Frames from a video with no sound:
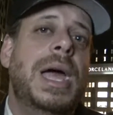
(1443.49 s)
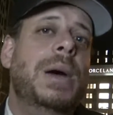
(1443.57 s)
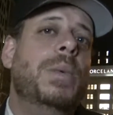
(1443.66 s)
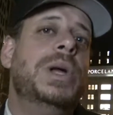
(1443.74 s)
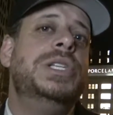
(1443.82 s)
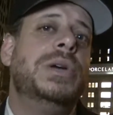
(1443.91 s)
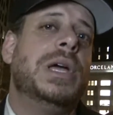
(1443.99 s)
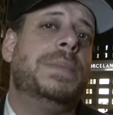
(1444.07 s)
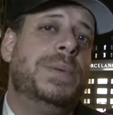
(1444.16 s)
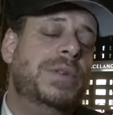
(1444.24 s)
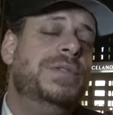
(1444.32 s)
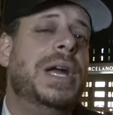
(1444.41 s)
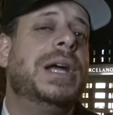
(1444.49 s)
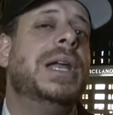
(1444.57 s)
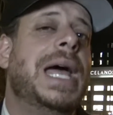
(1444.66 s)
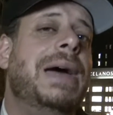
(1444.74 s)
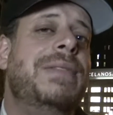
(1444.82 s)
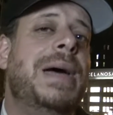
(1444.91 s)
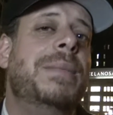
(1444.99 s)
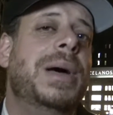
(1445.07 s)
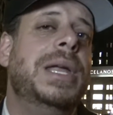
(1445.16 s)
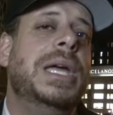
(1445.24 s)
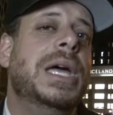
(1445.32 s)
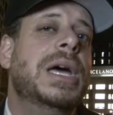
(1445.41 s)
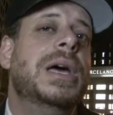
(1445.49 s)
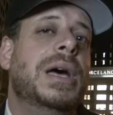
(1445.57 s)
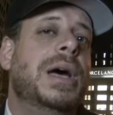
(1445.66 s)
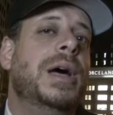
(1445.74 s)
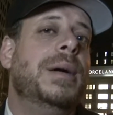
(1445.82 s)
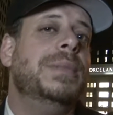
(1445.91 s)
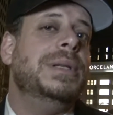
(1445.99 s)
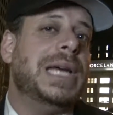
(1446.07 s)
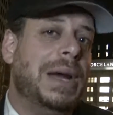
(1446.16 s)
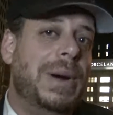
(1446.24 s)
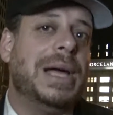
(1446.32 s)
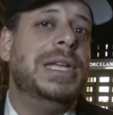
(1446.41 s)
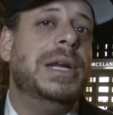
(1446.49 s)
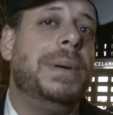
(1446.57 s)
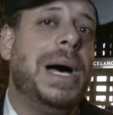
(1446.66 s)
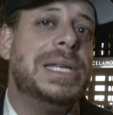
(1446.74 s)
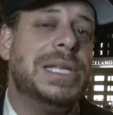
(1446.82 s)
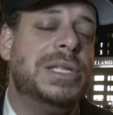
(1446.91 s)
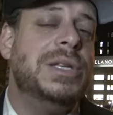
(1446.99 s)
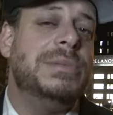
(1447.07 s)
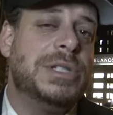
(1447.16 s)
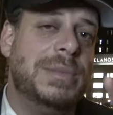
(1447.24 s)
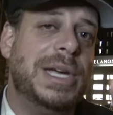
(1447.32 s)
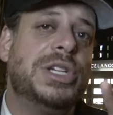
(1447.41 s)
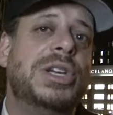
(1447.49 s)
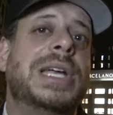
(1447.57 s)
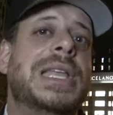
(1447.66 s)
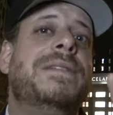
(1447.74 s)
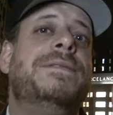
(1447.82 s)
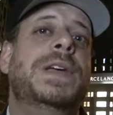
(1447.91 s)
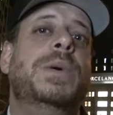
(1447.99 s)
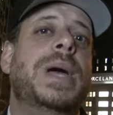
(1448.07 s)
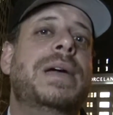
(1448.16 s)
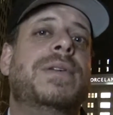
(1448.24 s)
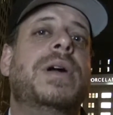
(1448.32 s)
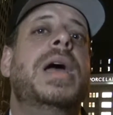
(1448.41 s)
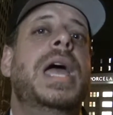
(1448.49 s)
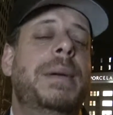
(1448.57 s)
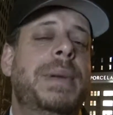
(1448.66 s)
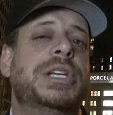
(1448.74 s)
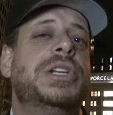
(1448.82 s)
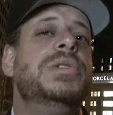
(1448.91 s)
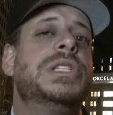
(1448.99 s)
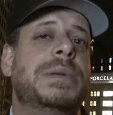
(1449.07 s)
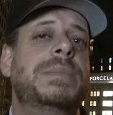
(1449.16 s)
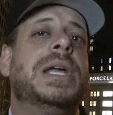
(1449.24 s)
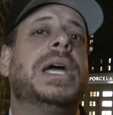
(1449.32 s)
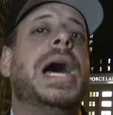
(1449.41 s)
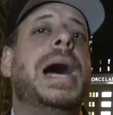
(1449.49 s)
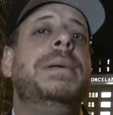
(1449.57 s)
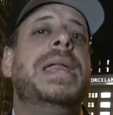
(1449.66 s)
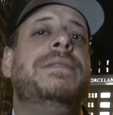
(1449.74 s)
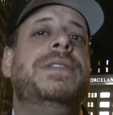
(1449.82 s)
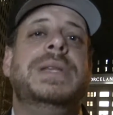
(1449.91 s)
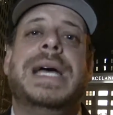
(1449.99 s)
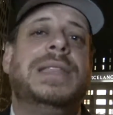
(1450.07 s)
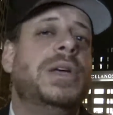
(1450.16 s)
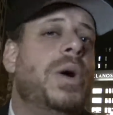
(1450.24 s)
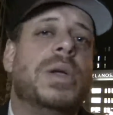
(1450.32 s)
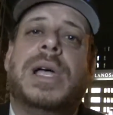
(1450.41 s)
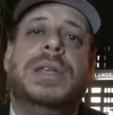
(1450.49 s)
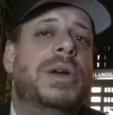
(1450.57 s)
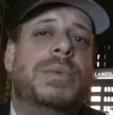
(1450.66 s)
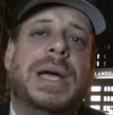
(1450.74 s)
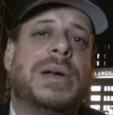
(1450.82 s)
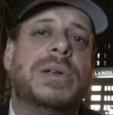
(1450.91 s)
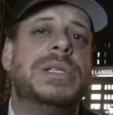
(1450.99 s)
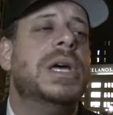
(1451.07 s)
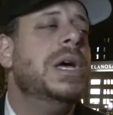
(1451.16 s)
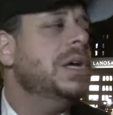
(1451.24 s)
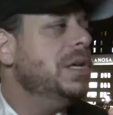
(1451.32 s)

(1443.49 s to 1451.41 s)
And once you get approved, they're going to have that money directly deposited to them. So make sure you get that fee waiver and make sure you submit a copy of that fee, not to hold on to your records.